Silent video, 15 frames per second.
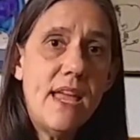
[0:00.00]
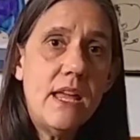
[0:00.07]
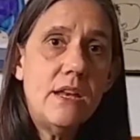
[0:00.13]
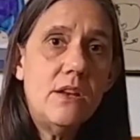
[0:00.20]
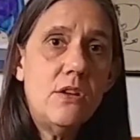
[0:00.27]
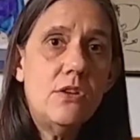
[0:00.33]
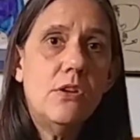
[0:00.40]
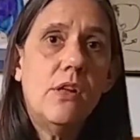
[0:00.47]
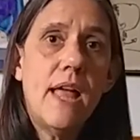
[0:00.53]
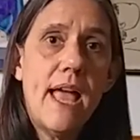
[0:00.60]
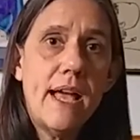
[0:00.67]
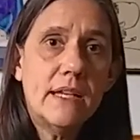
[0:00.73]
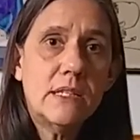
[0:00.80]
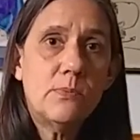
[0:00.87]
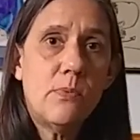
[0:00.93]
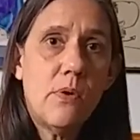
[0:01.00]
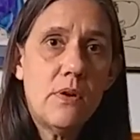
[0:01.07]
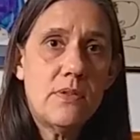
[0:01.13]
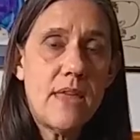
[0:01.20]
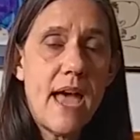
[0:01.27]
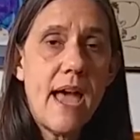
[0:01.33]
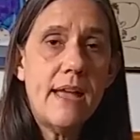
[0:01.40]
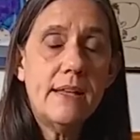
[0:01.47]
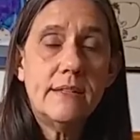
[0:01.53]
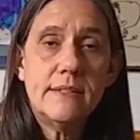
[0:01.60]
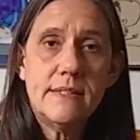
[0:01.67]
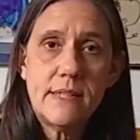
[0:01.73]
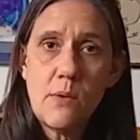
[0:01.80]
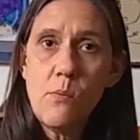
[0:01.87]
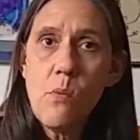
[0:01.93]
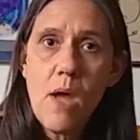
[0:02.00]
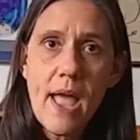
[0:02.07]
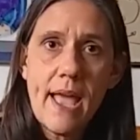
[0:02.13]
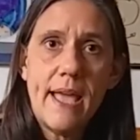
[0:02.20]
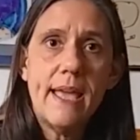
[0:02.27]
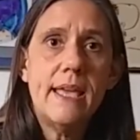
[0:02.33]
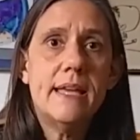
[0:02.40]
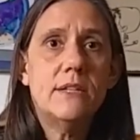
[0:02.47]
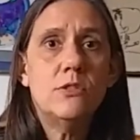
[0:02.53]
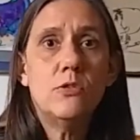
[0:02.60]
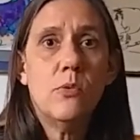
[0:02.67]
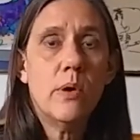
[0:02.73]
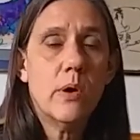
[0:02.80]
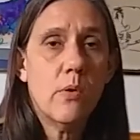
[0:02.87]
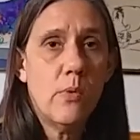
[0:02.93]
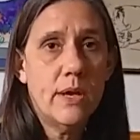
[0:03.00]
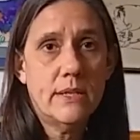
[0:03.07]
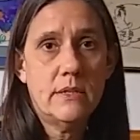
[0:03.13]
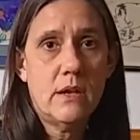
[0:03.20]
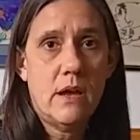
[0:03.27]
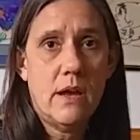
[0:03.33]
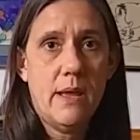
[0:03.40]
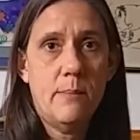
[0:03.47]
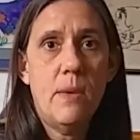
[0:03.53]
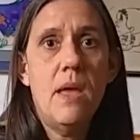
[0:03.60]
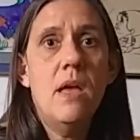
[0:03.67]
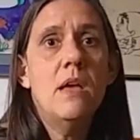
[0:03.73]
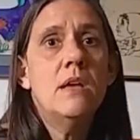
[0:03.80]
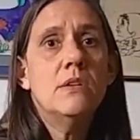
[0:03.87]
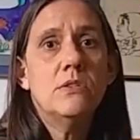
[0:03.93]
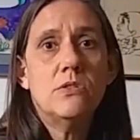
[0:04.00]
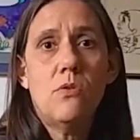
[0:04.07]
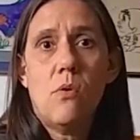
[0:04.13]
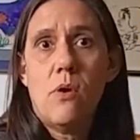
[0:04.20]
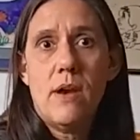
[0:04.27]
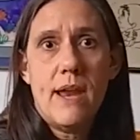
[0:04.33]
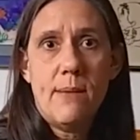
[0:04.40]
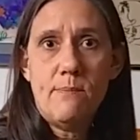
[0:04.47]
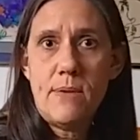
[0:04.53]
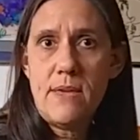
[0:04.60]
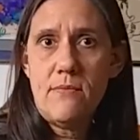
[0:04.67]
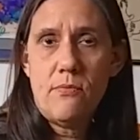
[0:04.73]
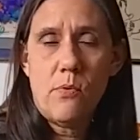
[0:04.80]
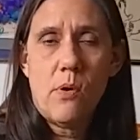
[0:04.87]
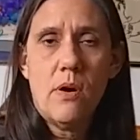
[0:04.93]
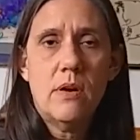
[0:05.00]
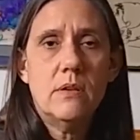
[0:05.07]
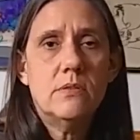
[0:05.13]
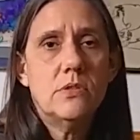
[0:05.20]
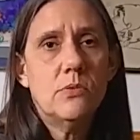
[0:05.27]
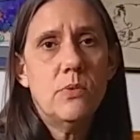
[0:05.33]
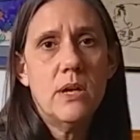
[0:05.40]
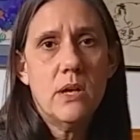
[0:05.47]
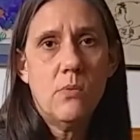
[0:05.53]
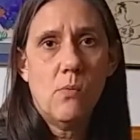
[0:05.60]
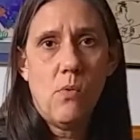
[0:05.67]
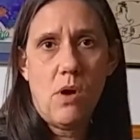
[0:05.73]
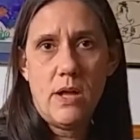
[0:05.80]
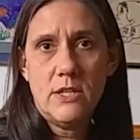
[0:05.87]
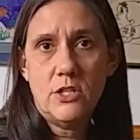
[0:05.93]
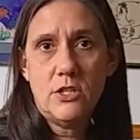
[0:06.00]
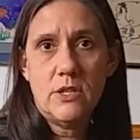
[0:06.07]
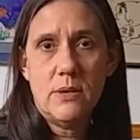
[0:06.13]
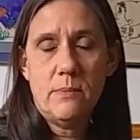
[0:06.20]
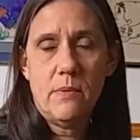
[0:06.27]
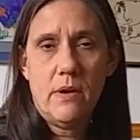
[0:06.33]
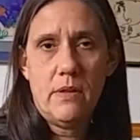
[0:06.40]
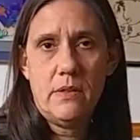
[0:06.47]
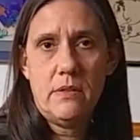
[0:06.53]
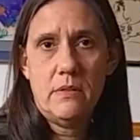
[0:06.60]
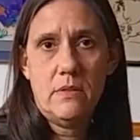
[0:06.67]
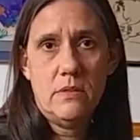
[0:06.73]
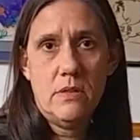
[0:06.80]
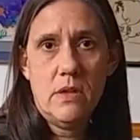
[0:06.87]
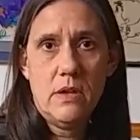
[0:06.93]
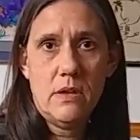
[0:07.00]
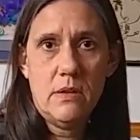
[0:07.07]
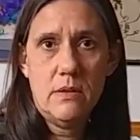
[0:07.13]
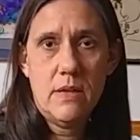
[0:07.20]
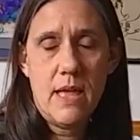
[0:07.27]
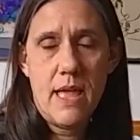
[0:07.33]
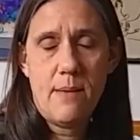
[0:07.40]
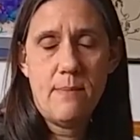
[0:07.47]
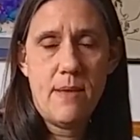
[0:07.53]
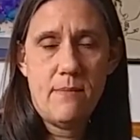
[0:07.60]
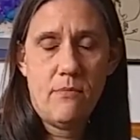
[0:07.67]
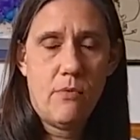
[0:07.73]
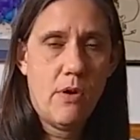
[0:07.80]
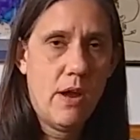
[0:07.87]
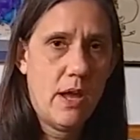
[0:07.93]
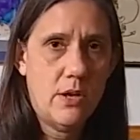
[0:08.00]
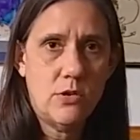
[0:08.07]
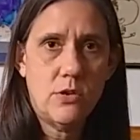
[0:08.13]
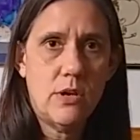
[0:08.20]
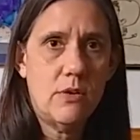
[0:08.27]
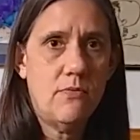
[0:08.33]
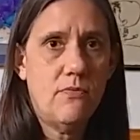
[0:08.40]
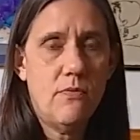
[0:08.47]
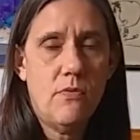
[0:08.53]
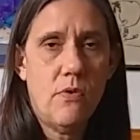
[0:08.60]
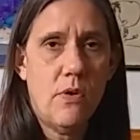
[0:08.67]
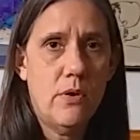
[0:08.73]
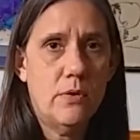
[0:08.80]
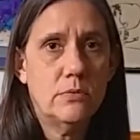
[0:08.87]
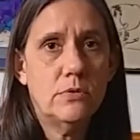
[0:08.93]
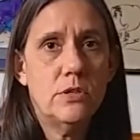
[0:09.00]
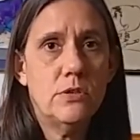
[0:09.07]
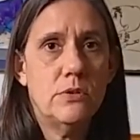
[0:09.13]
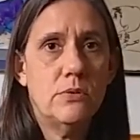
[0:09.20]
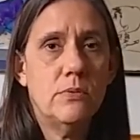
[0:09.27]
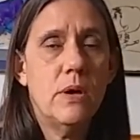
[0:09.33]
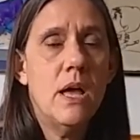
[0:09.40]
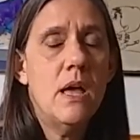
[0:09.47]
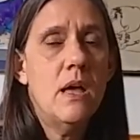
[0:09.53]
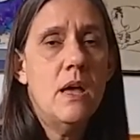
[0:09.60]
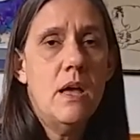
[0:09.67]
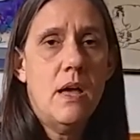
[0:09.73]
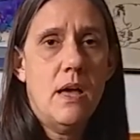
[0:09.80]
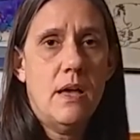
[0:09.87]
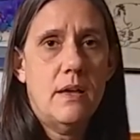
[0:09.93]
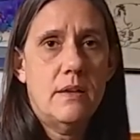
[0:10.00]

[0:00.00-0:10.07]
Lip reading: And then you'll export that in some way into a QuickTime or an MP4 so we can watch them on the MM400 402